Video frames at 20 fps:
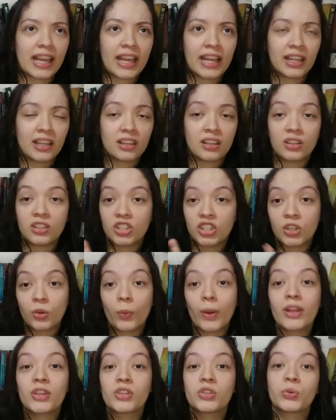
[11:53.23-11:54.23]
And she
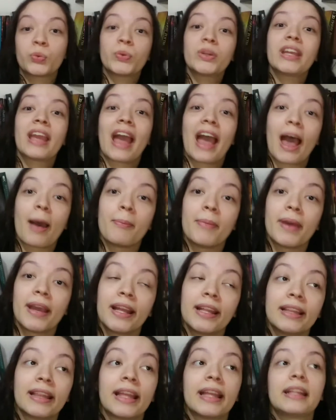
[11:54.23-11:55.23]
went to rehab,
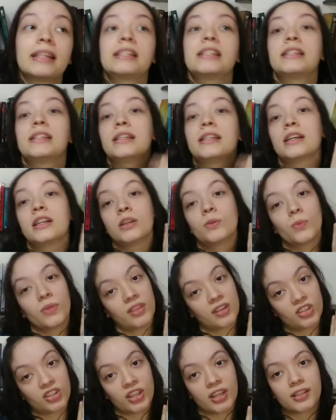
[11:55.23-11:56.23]
and then Sunny with a
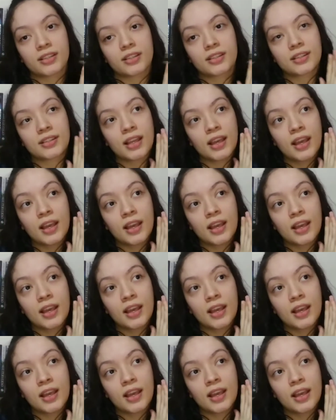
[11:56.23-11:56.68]
Chance